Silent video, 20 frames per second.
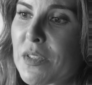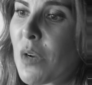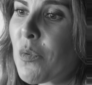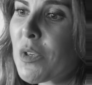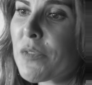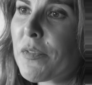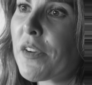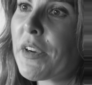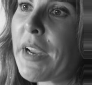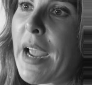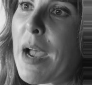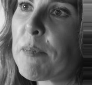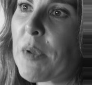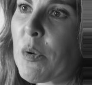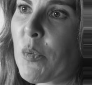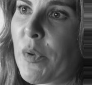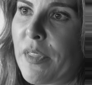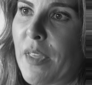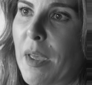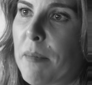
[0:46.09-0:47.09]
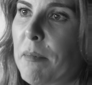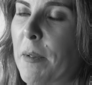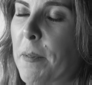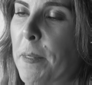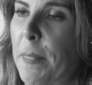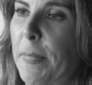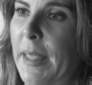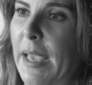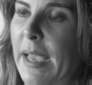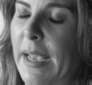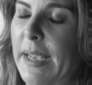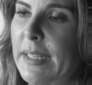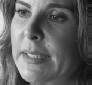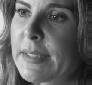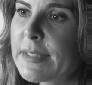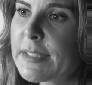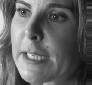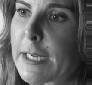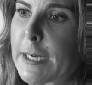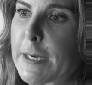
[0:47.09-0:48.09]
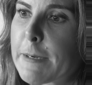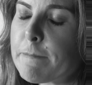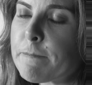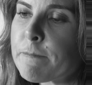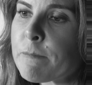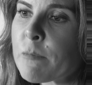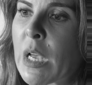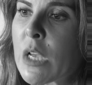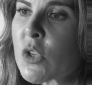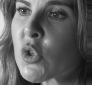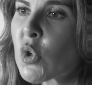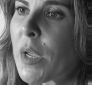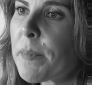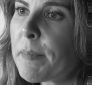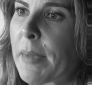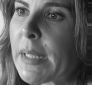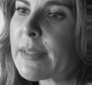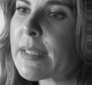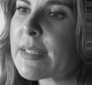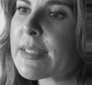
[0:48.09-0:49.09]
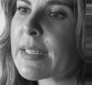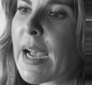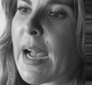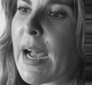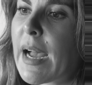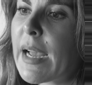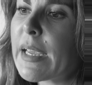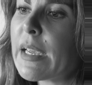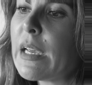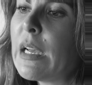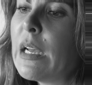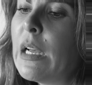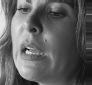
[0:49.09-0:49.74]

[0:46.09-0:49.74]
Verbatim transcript: I was very happy with them. And um, so I met this guy.